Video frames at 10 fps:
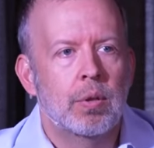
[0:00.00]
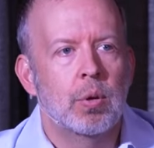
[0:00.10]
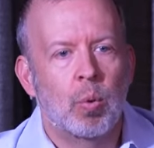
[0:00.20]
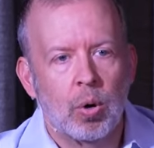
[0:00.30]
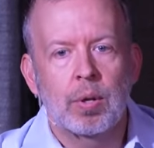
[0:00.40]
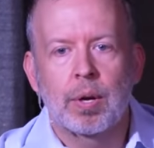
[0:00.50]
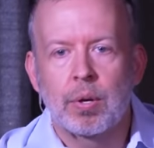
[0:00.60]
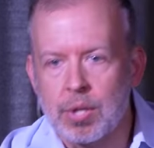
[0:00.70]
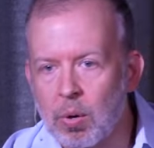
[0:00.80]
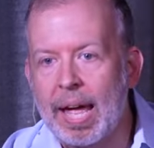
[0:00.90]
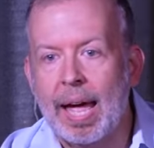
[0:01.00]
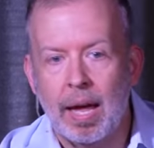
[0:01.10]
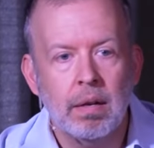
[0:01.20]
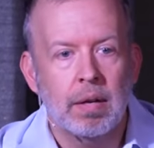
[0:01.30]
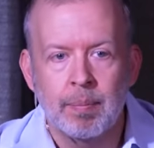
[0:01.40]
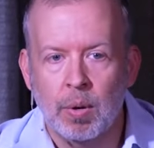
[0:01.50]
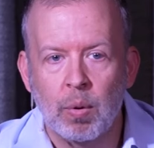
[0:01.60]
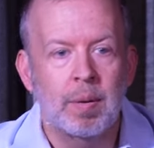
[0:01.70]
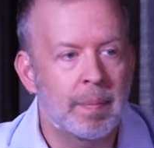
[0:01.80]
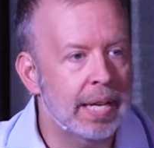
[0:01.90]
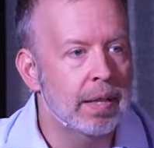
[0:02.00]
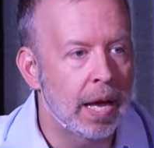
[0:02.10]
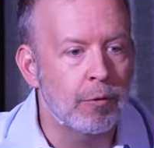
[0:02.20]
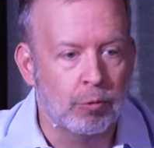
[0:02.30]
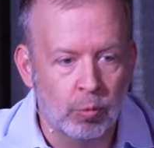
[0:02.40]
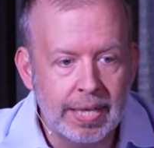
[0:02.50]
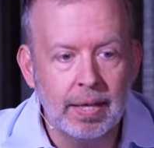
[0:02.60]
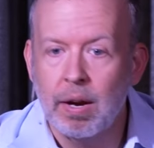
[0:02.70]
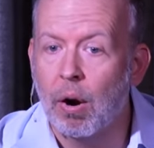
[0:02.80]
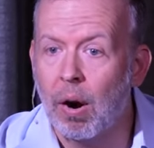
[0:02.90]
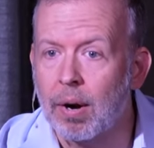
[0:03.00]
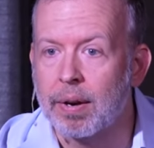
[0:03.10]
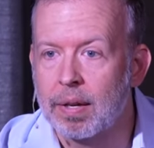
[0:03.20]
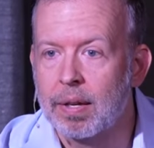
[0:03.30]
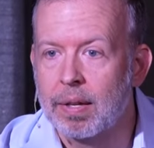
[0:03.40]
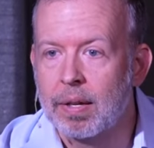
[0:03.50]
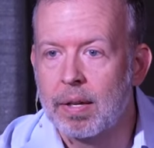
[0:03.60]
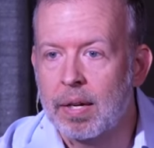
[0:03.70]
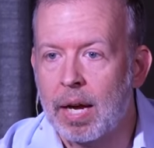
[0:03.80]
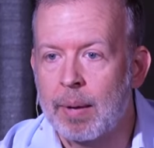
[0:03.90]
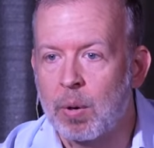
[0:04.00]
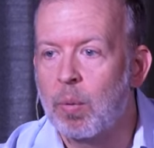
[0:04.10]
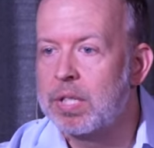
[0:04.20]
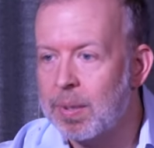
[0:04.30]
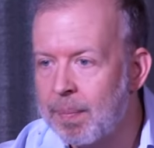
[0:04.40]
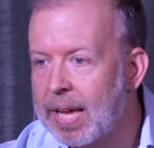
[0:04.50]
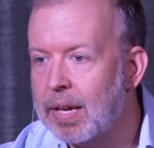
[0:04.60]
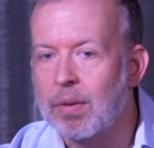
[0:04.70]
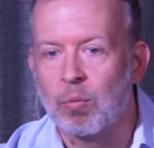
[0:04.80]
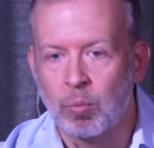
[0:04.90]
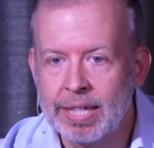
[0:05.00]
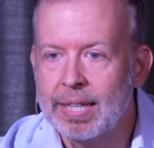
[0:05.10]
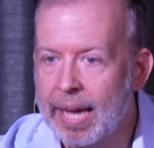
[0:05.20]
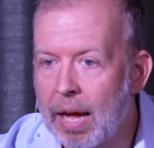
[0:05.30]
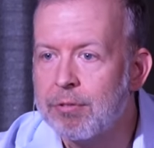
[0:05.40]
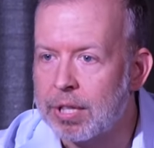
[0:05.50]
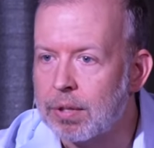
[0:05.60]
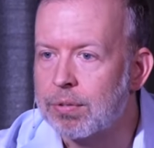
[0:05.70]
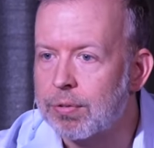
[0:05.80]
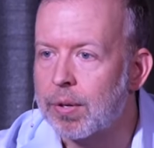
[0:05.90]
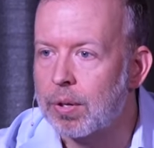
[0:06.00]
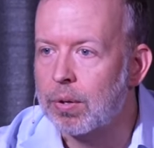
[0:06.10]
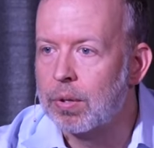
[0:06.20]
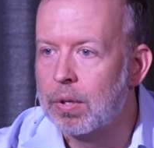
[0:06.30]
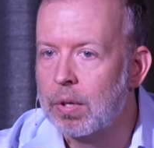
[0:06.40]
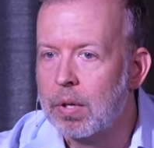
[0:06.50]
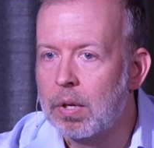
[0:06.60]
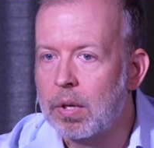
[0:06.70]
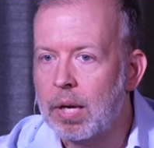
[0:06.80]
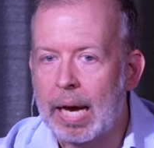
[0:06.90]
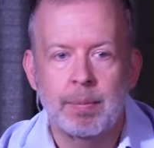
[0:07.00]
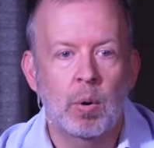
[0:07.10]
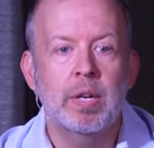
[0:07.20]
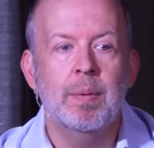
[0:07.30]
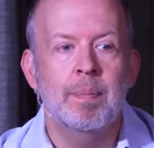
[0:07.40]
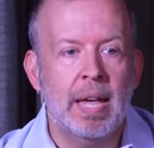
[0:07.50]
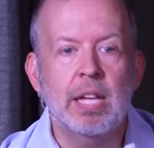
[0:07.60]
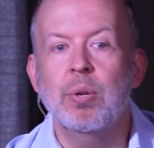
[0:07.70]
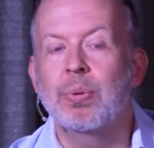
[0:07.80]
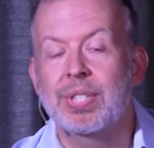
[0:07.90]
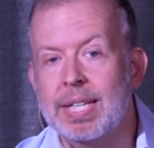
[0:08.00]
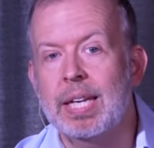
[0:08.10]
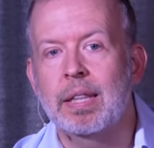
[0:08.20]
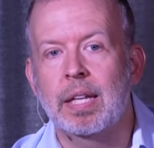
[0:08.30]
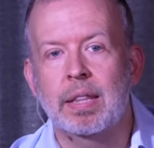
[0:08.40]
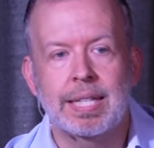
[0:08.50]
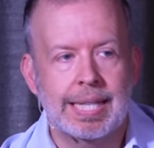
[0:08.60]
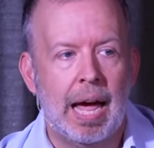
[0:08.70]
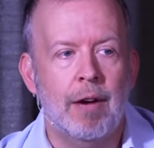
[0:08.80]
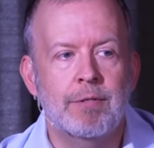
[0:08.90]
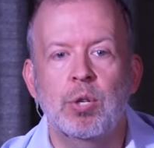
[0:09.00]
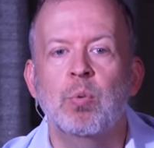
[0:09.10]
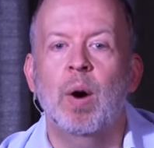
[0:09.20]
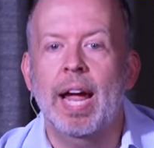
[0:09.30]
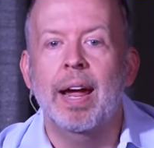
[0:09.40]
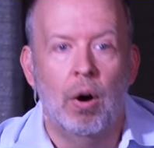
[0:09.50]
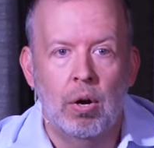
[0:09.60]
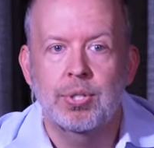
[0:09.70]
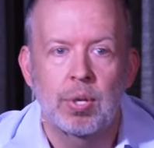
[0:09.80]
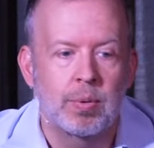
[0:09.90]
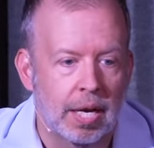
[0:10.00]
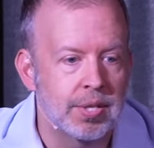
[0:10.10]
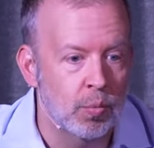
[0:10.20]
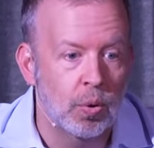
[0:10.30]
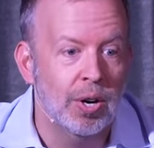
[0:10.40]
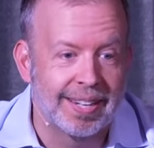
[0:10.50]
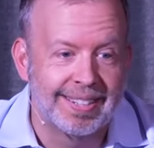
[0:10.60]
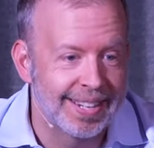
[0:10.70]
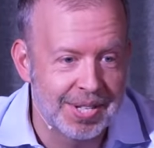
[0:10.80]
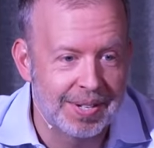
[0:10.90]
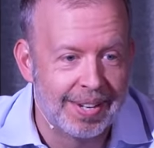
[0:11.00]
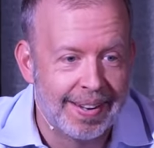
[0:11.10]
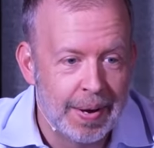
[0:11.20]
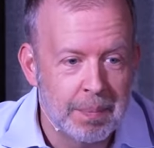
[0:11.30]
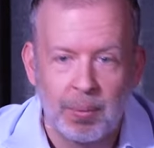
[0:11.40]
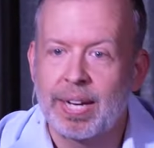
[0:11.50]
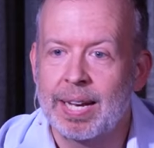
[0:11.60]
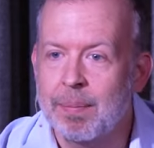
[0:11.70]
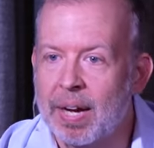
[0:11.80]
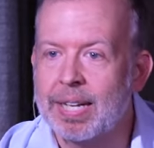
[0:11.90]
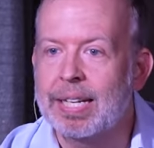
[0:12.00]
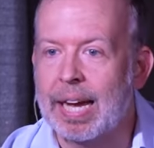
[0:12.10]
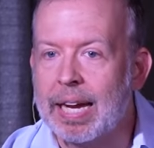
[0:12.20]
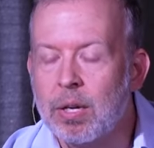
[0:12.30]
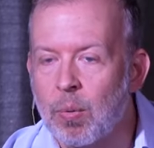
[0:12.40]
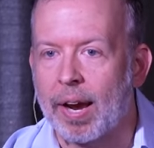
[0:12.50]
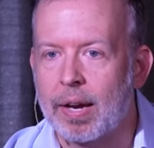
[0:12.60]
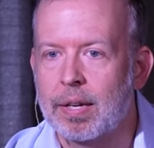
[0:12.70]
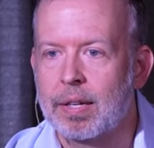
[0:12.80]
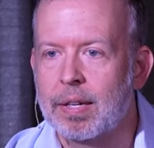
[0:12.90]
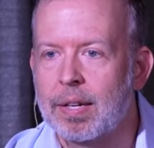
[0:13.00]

the world goes, okay, I'm going to make life really hard. I'm going to make it really heavy for you. I'm going to make you see that this have to way also doesn't work and doesn't bring in money anyway.